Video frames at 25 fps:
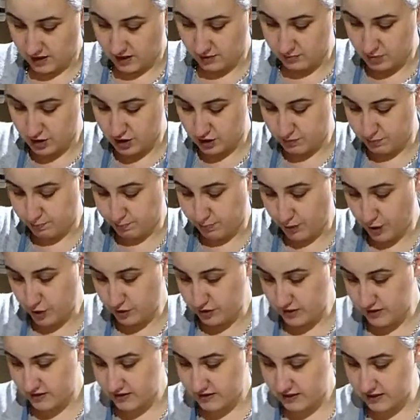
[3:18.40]
Just
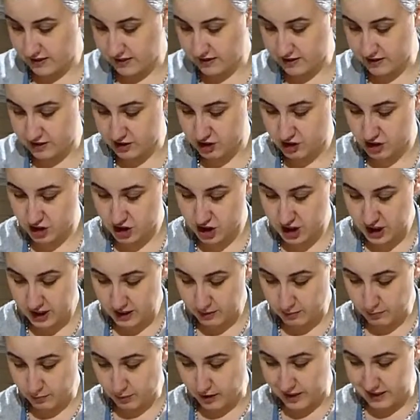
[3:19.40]
boneless, skinless
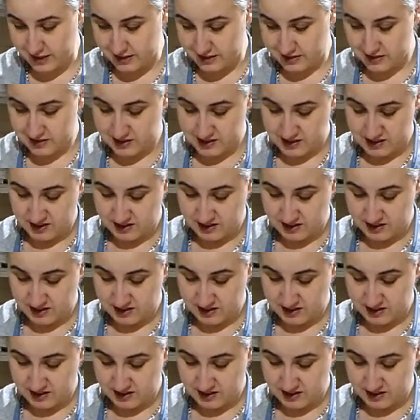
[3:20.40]
chicken breast.